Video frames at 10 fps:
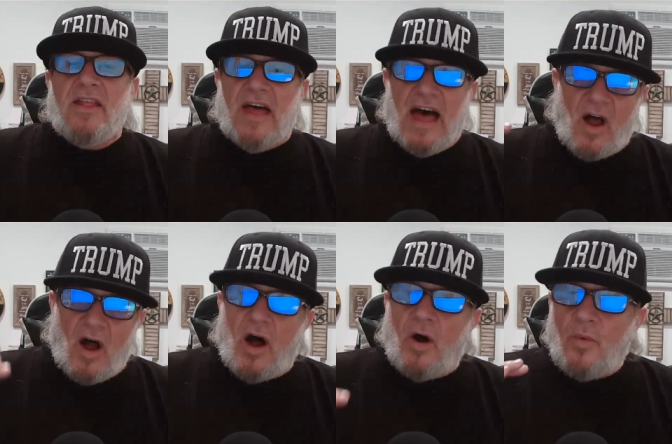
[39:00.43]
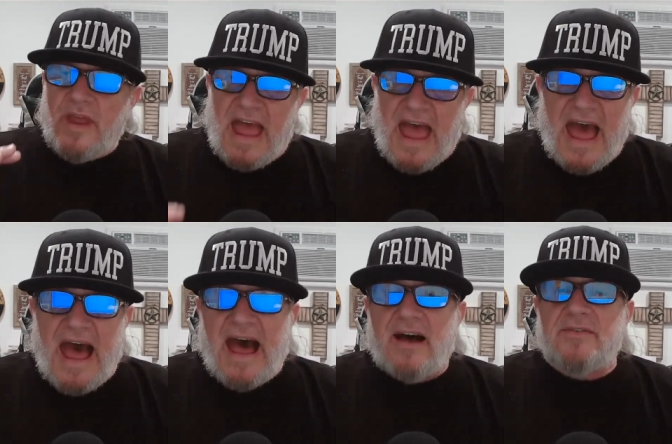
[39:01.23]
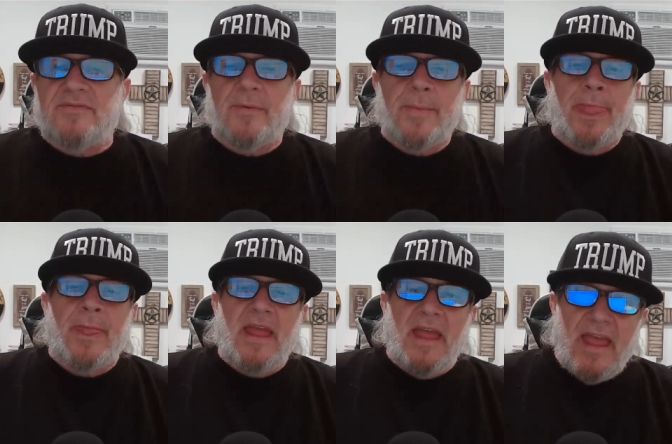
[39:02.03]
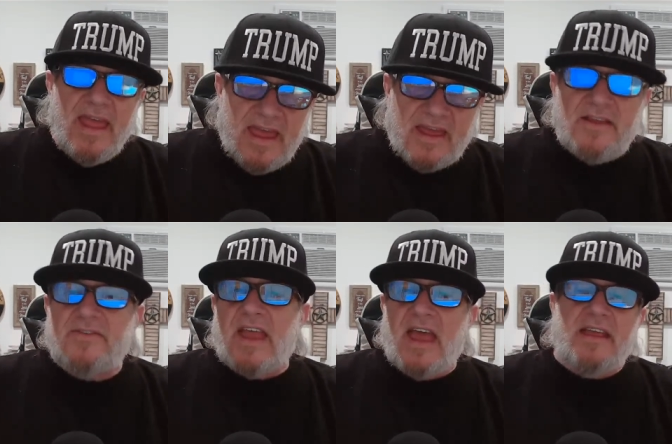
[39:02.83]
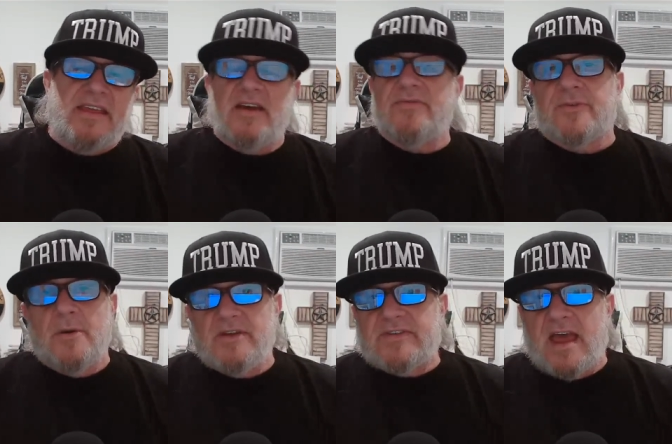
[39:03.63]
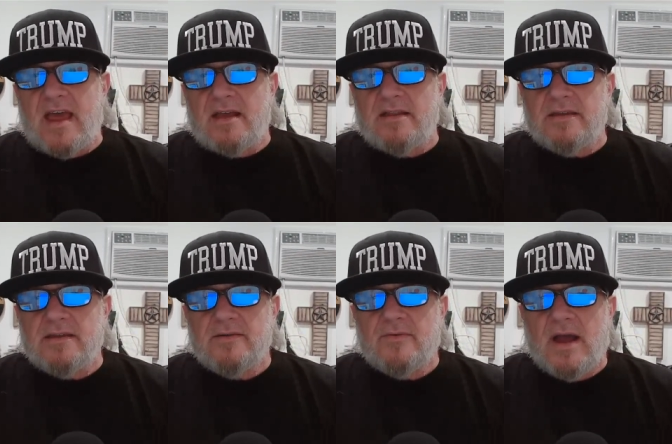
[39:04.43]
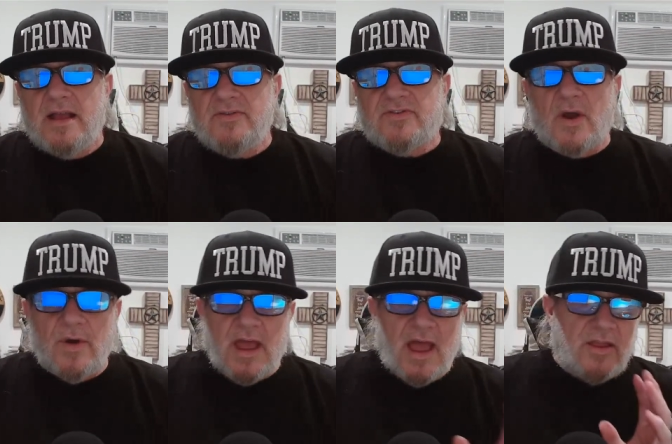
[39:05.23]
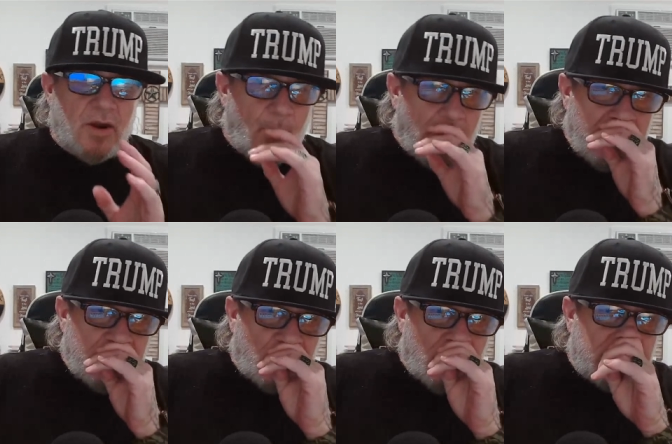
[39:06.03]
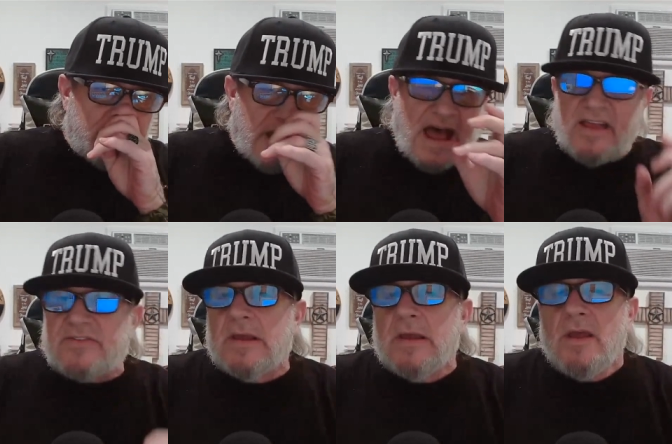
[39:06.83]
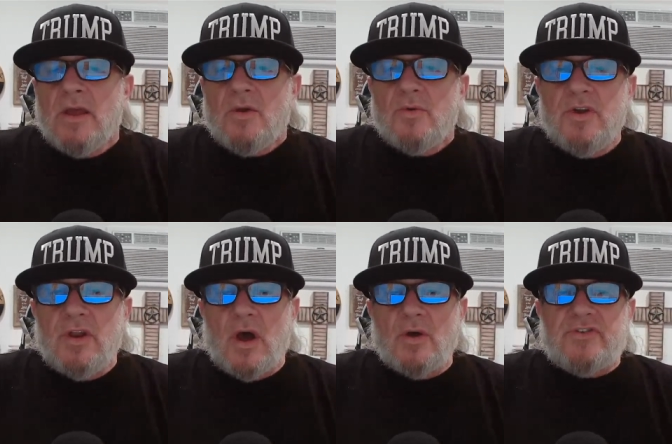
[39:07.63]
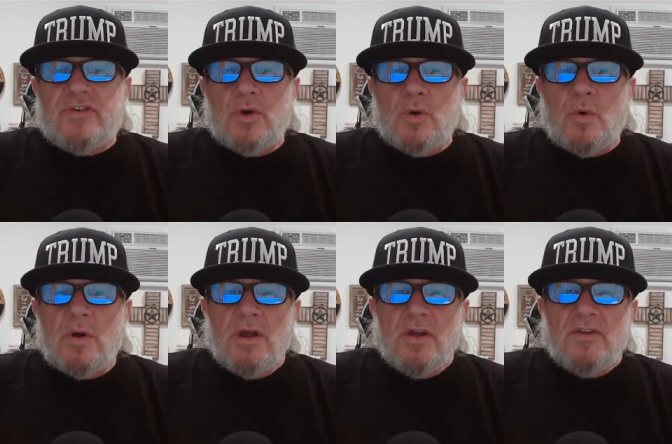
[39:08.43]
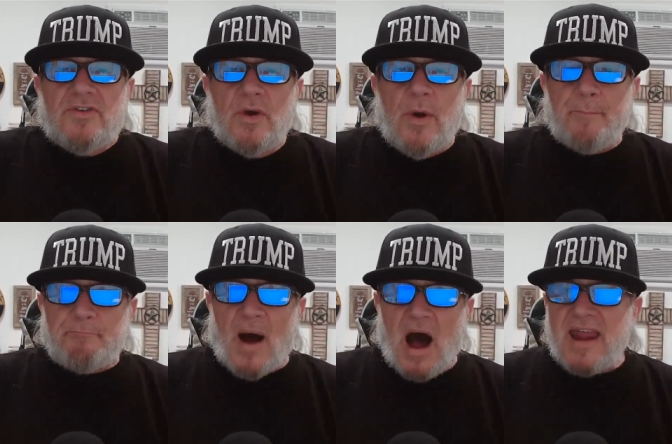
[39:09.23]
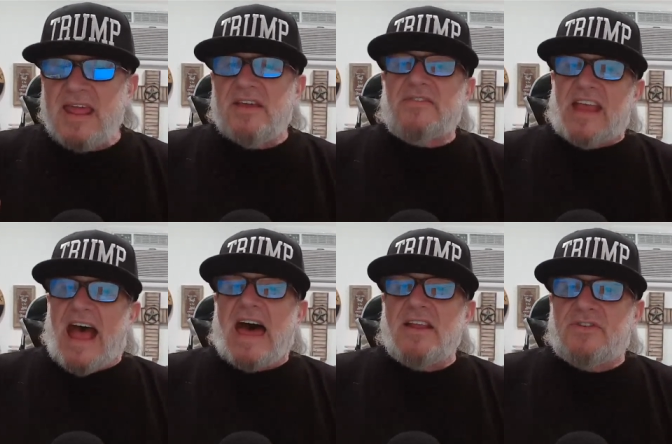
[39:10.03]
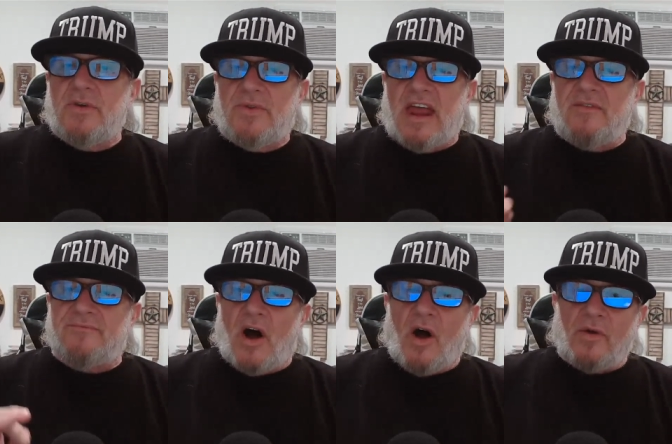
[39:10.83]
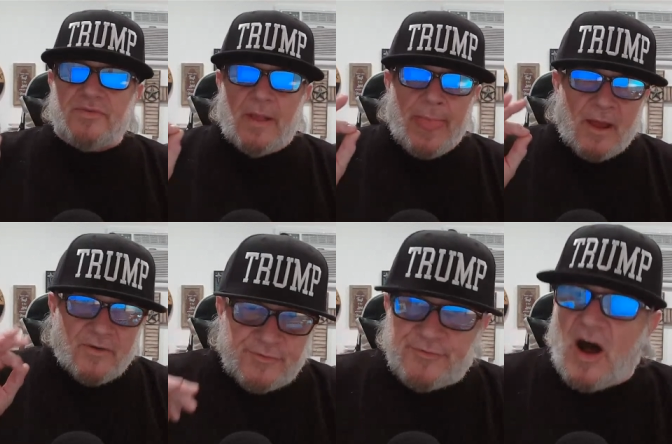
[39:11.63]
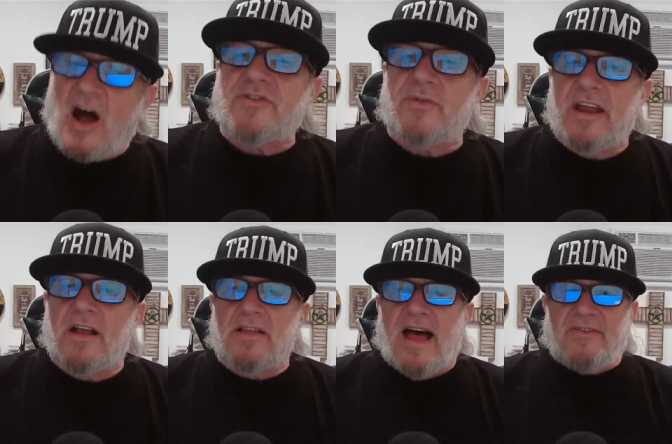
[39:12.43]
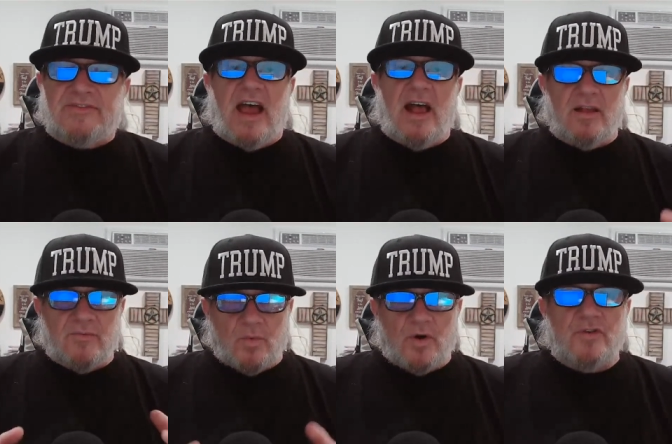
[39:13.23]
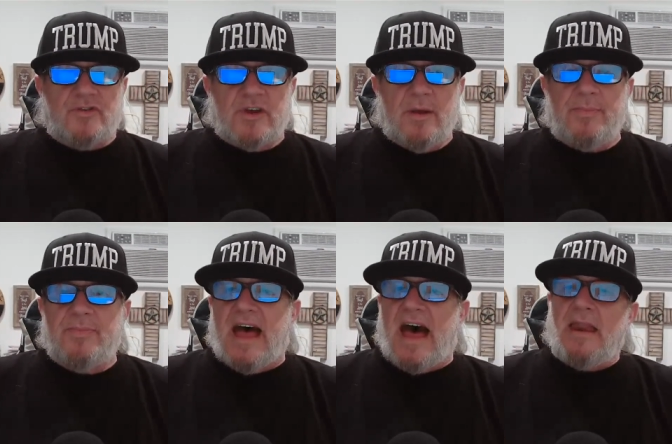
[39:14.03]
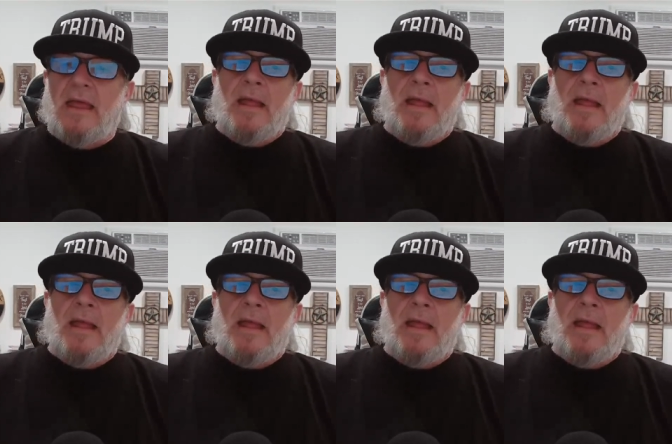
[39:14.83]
that all we have is a gift from His hand. Right. So, uh, you know, I want to encourage you guys, you know, to to embody this attitude that involves fostering a lifestyle of worship that